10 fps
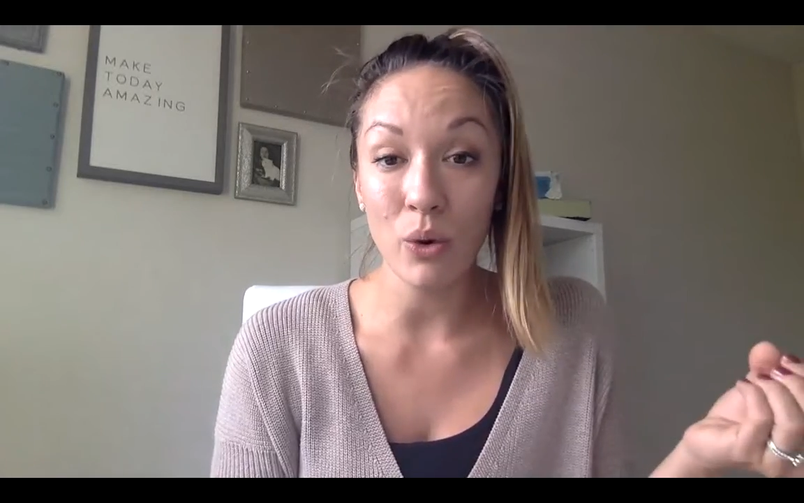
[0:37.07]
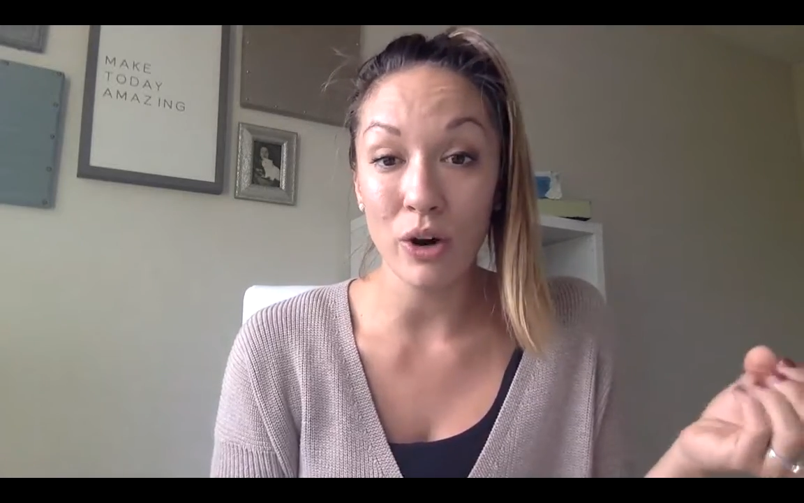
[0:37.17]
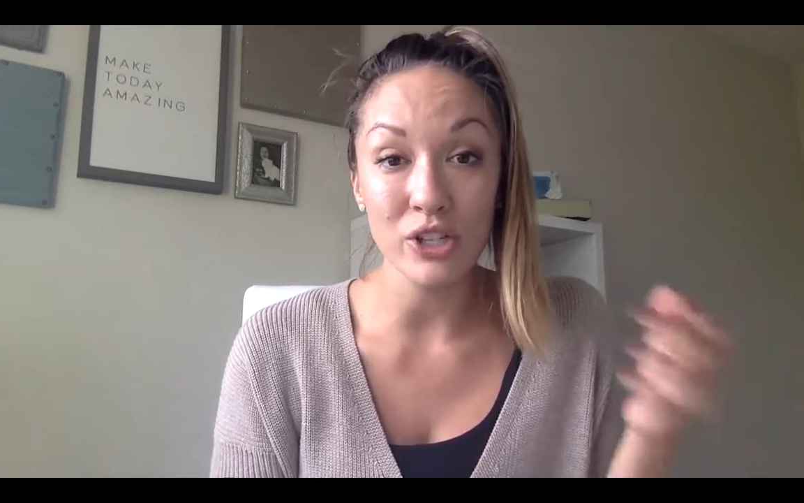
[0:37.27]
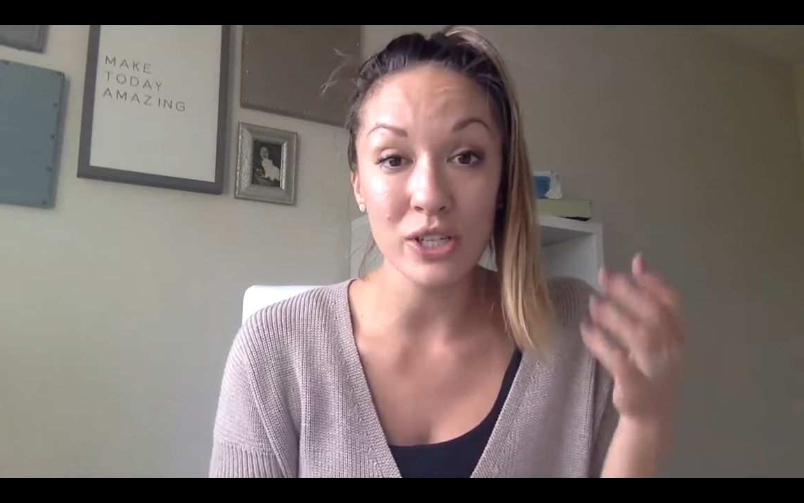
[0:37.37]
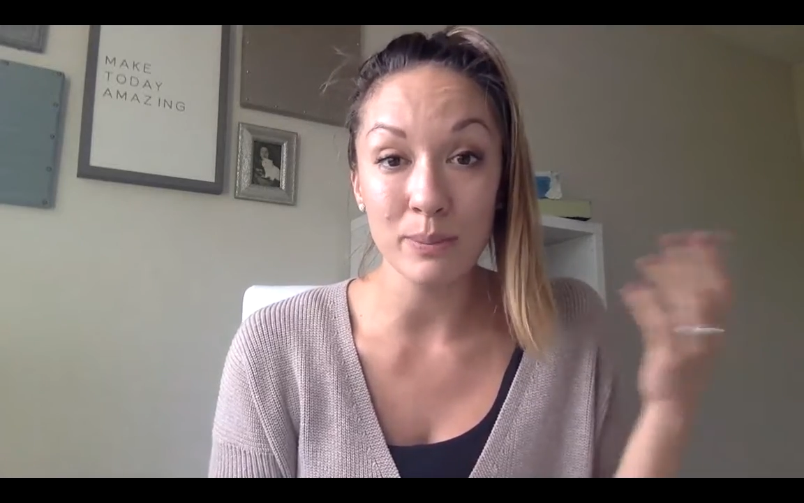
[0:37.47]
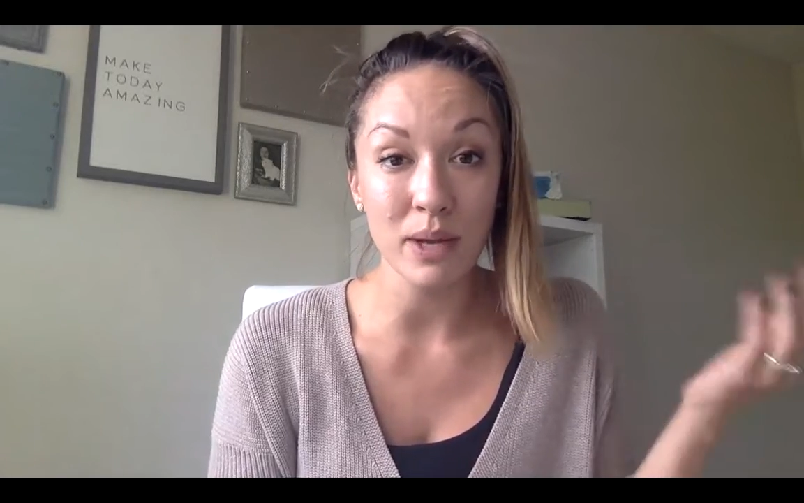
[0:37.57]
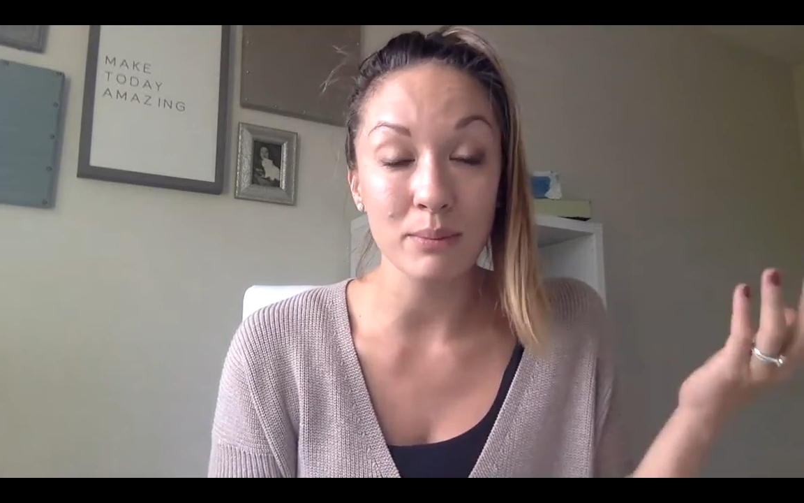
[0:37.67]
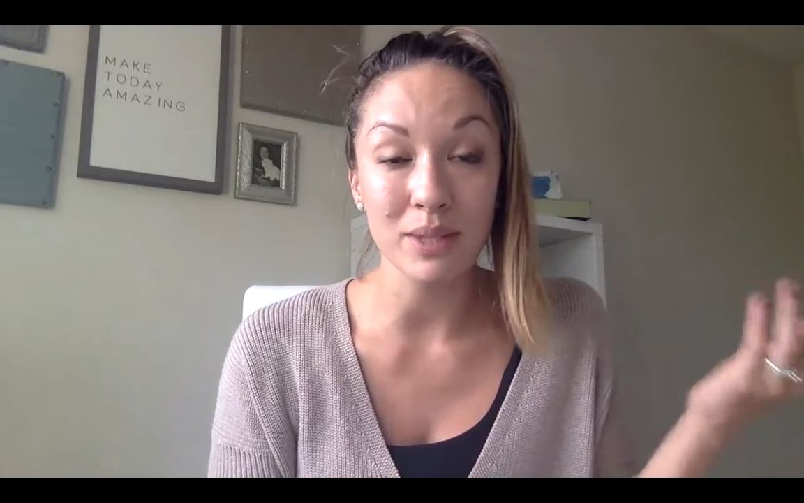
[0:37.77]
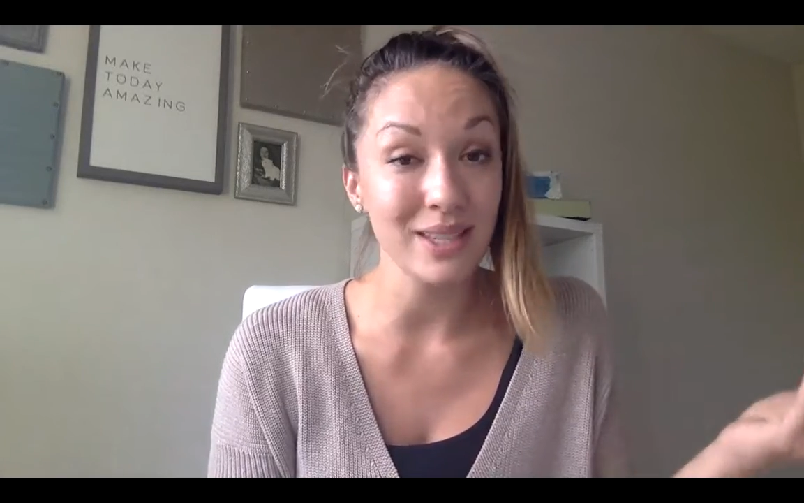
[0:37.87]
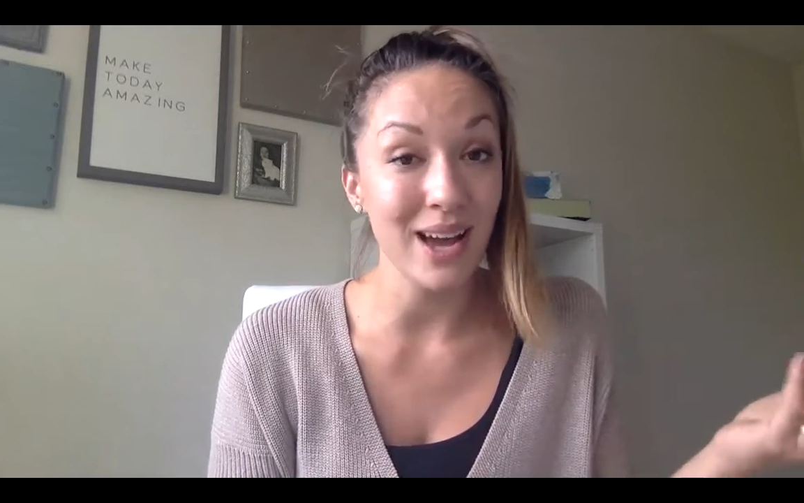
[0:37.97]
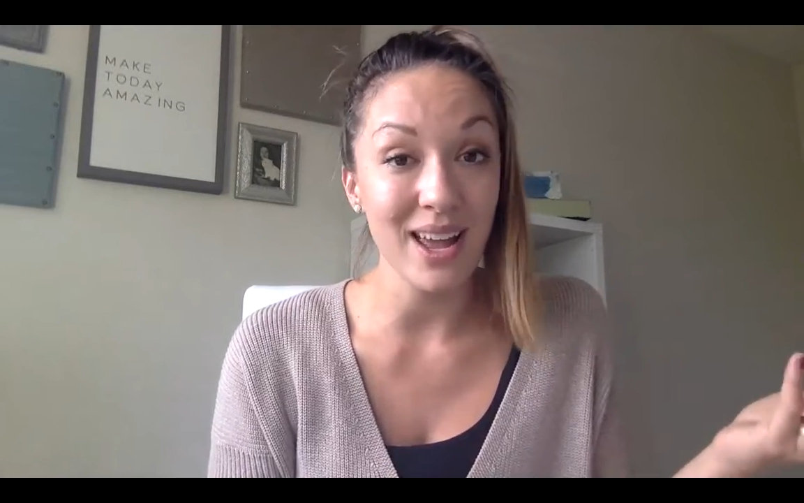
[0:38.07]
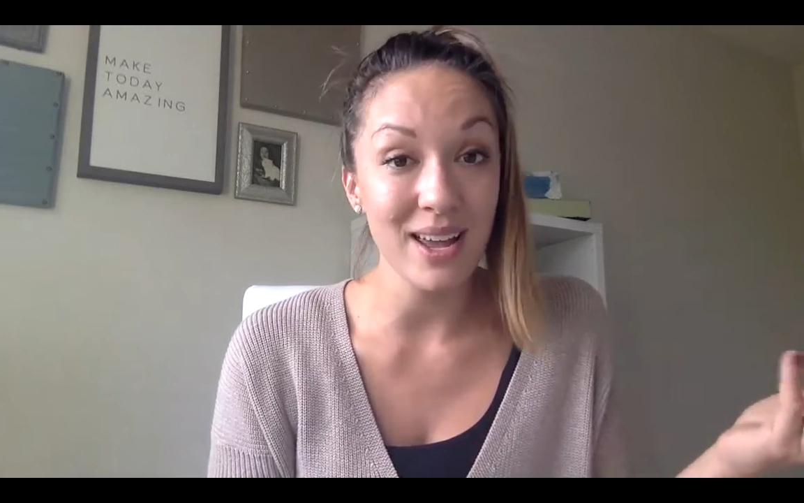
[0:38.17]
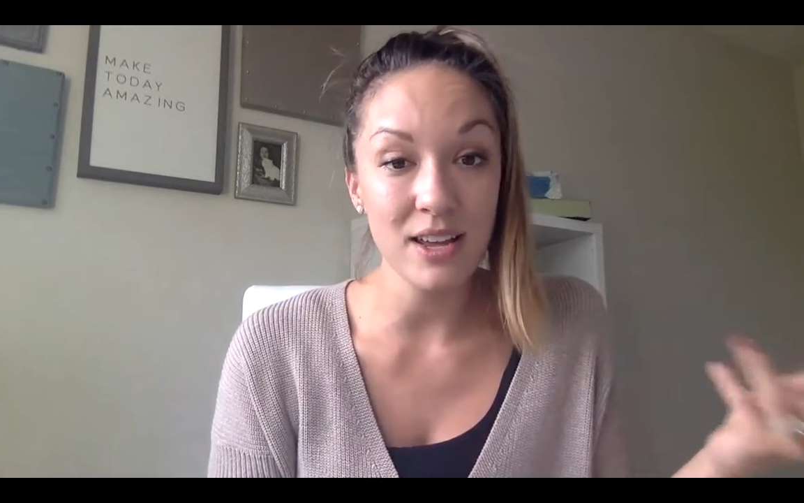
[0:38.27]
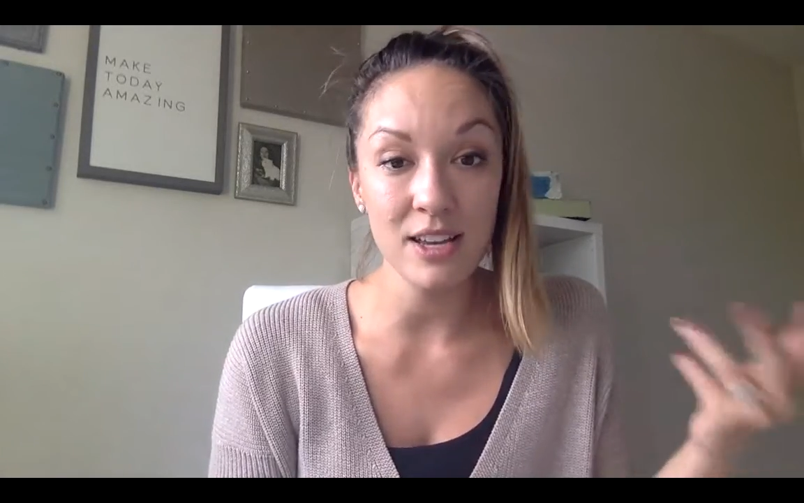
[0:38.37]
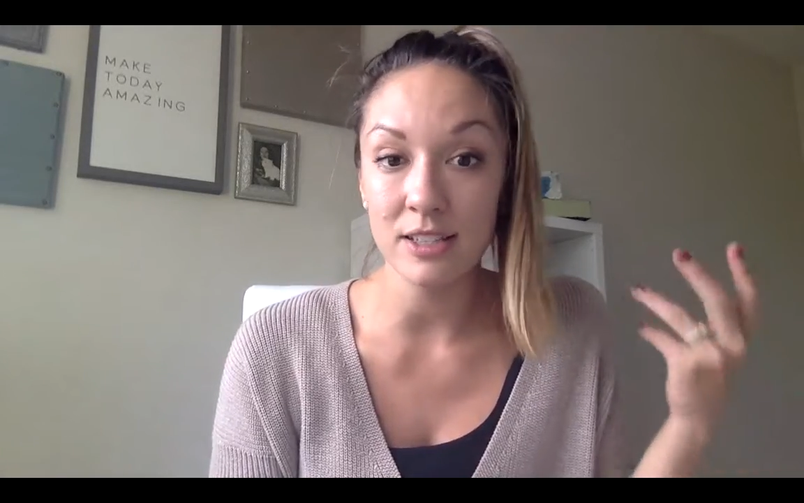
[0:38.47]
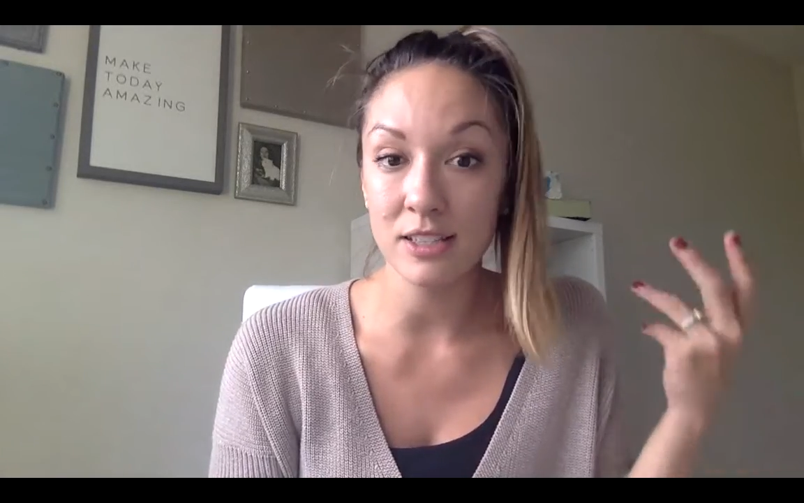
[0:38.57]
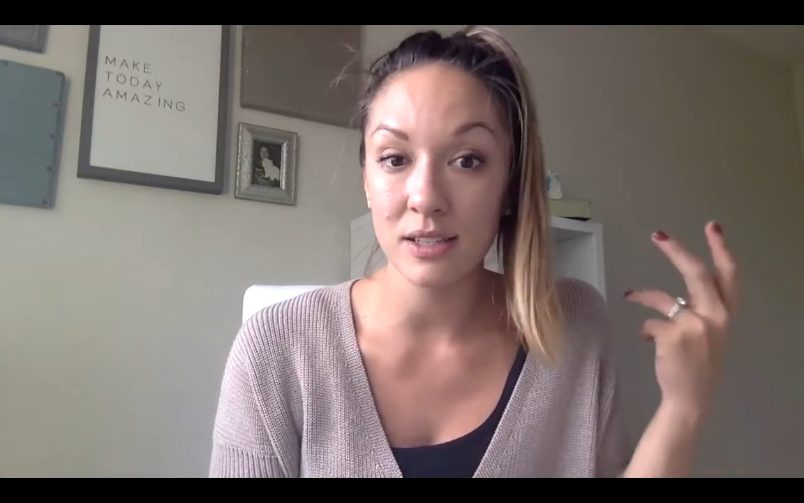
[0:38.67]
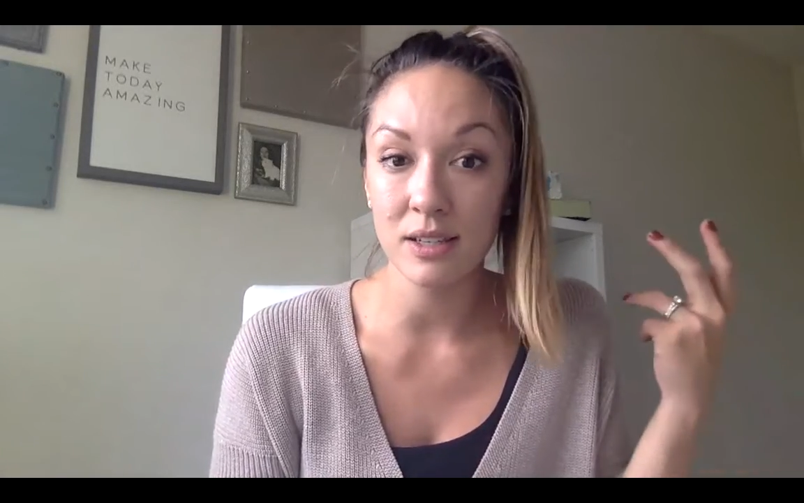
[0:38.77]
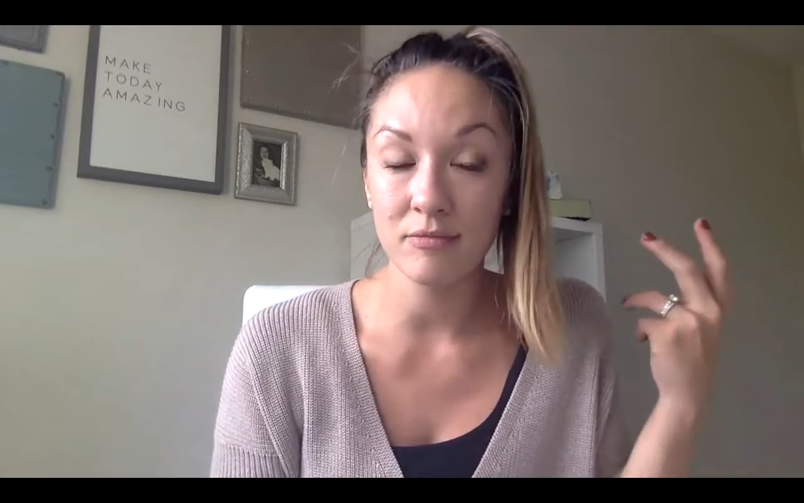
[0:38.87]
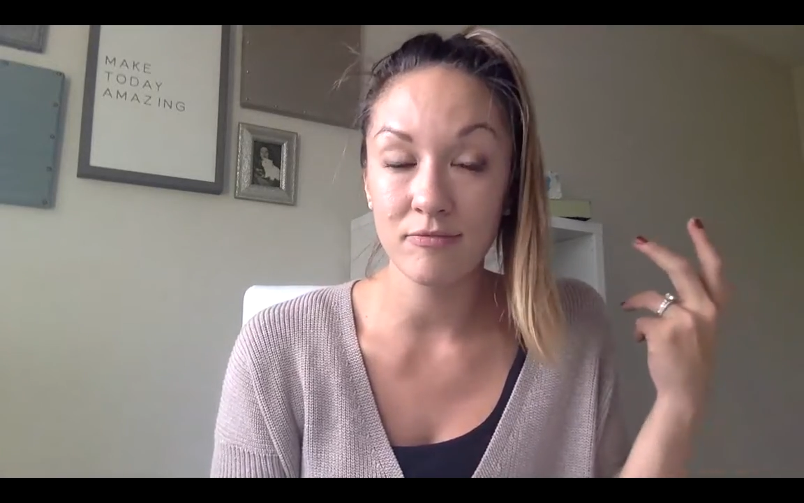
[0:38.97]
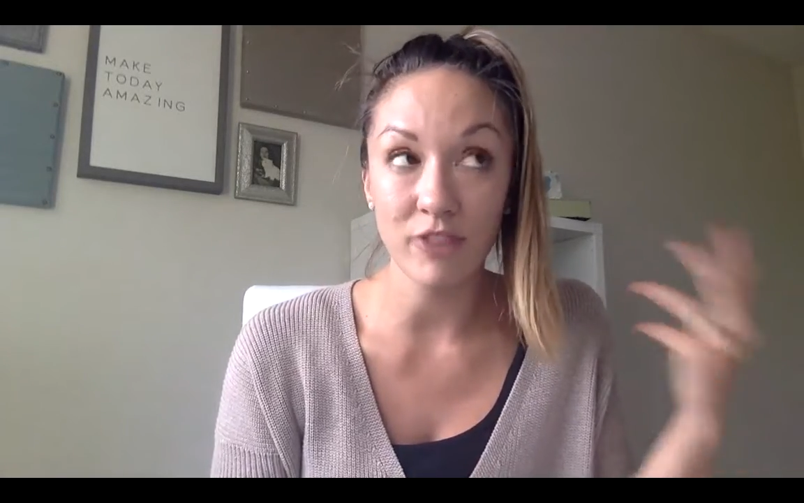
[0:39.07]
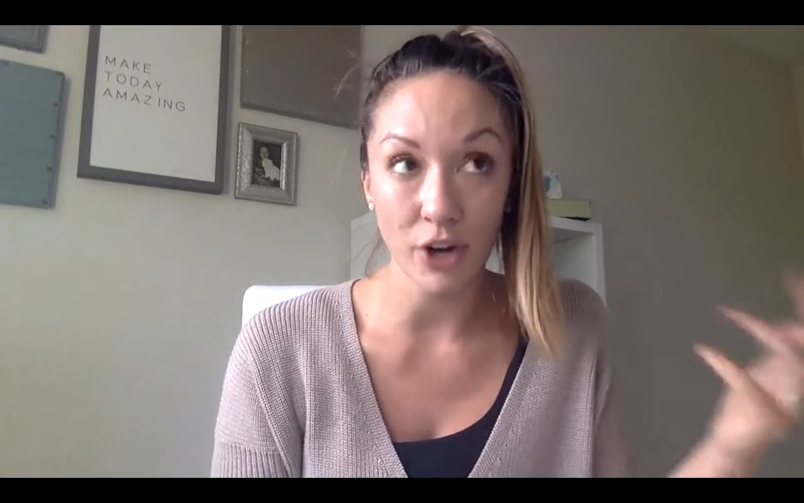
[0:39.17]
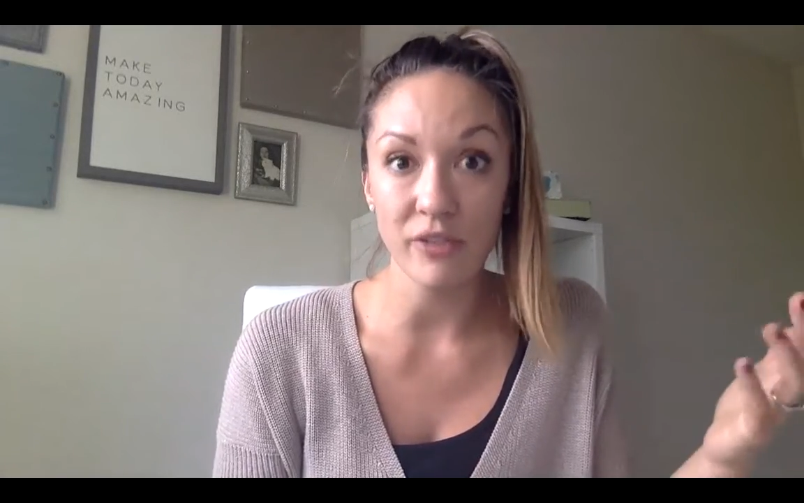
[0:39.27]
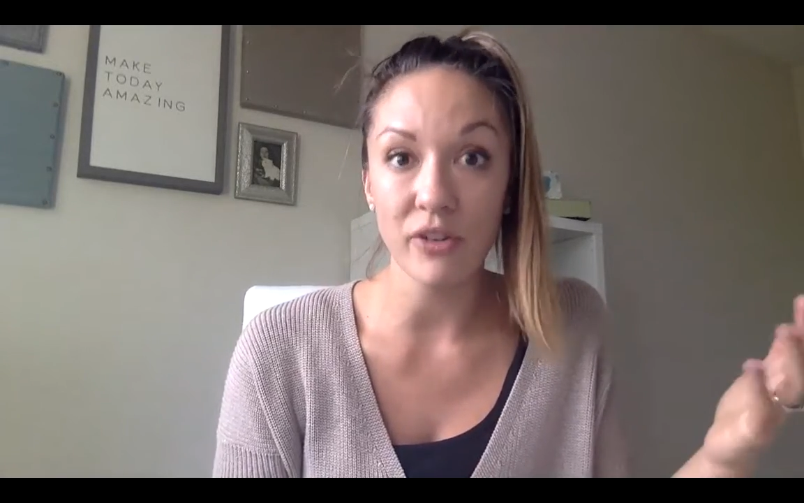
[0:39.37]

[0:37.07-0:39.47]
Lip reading: or it just becomes a diet and it's very,